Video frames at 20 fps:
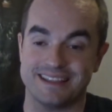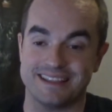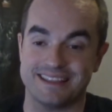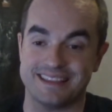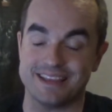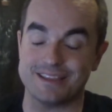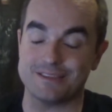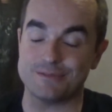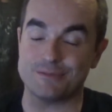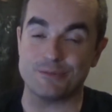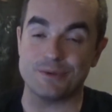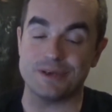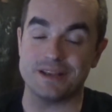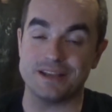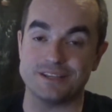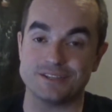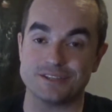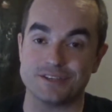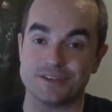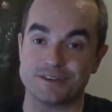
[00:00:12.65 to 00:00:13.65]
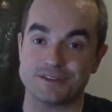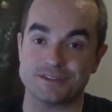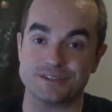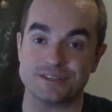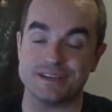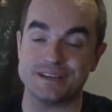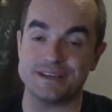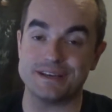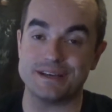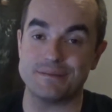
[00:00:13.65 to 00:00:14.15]
That really sucks,
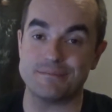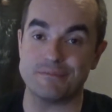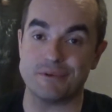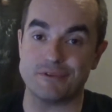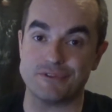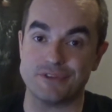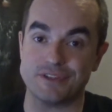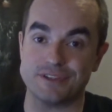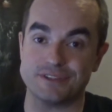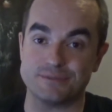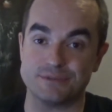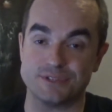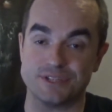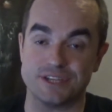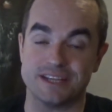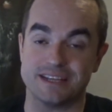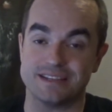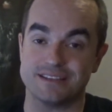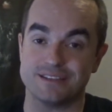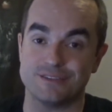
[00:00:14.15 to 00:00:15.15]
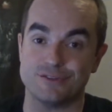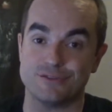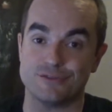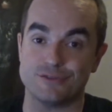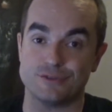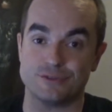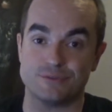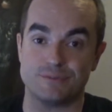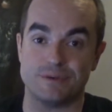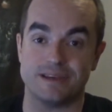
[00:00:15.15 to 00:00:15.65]
my friends. Machine Head, the
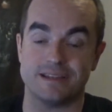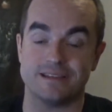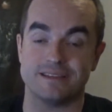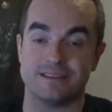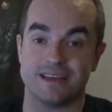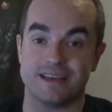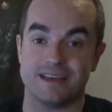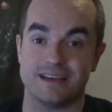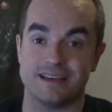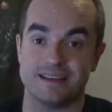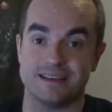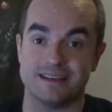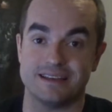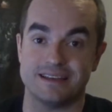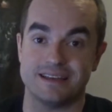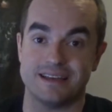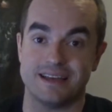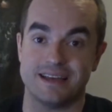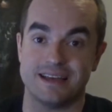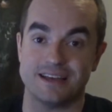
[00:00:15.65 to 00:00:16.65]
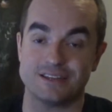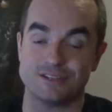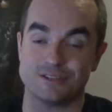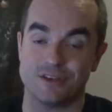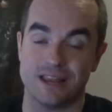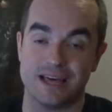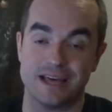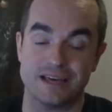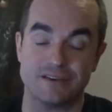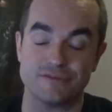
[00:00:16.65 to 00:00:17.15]
first band I saw
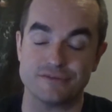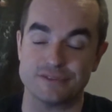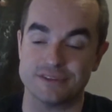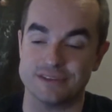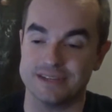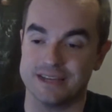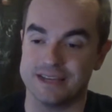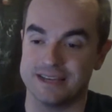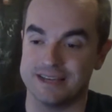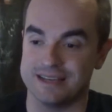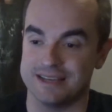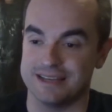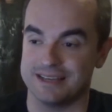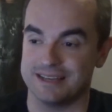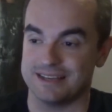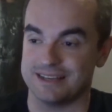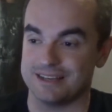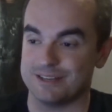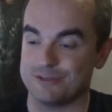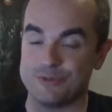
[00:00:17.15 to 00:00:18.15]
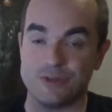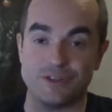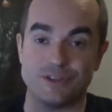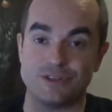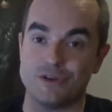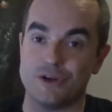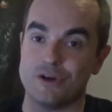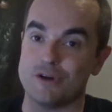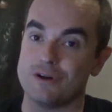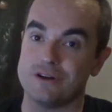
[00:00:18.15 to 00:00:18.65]
live
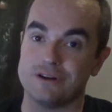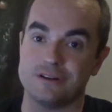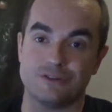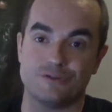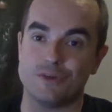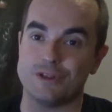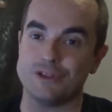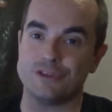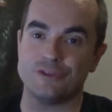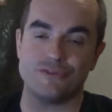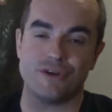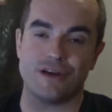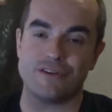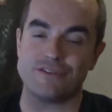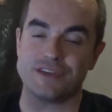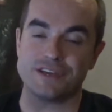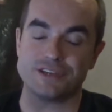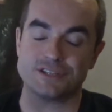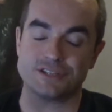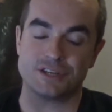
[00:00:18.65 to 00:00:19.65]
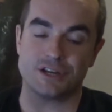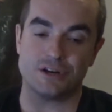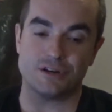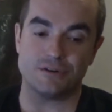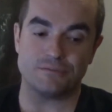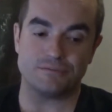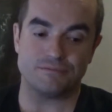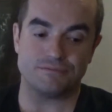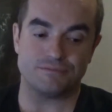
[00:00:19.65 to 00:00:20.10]
25 years ago.